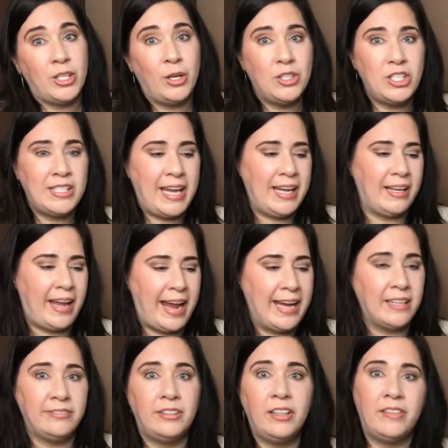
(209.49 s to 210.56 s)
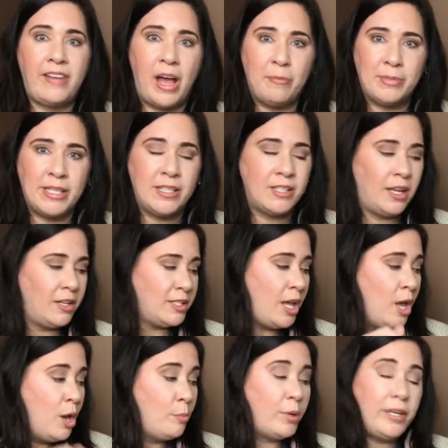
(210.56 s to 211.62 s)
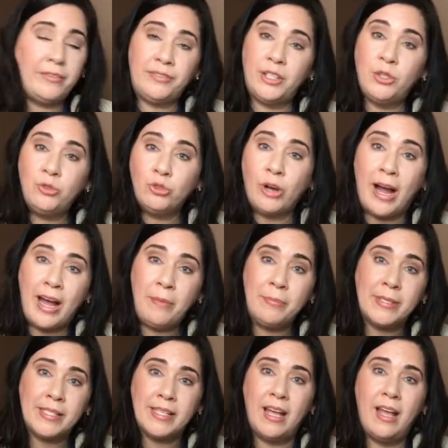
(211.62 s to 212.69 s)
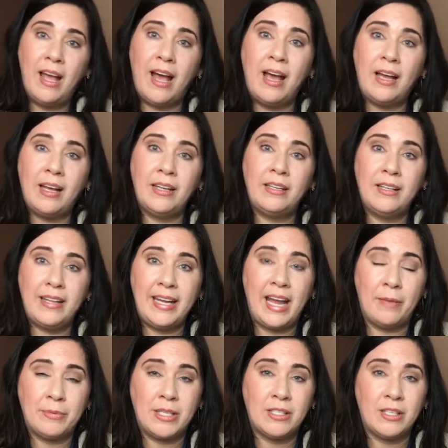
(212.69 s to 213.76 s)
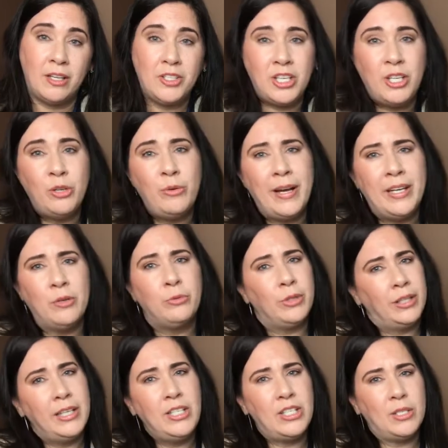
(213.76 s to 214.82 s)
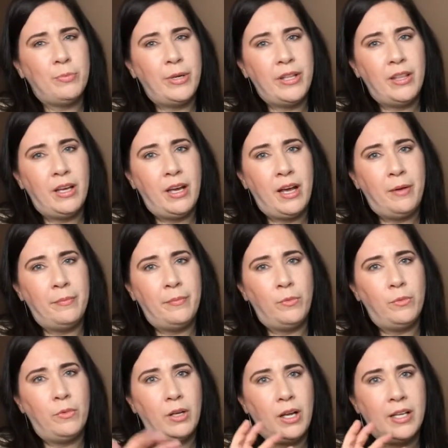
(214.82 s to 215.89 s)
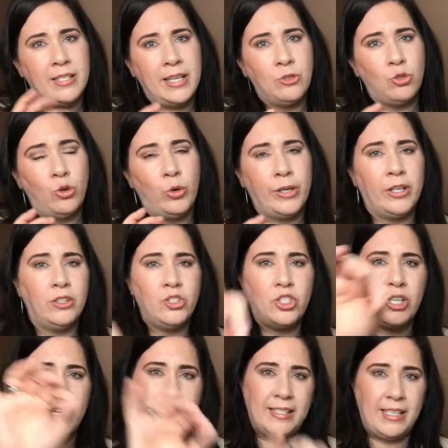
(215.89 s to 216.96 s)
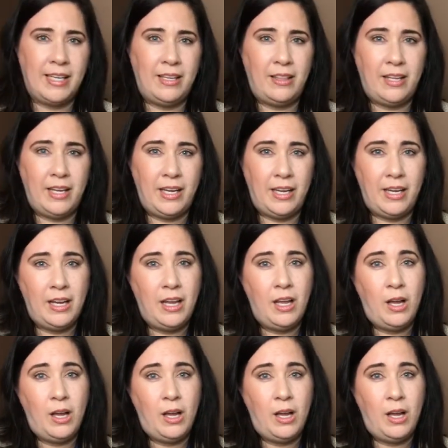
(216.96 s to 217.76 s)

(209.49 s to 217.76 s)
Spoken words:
So I'll just take a handful of Epsom salts, put a few drops on the Epsom salts. You don't want to really just put the essential oil just in the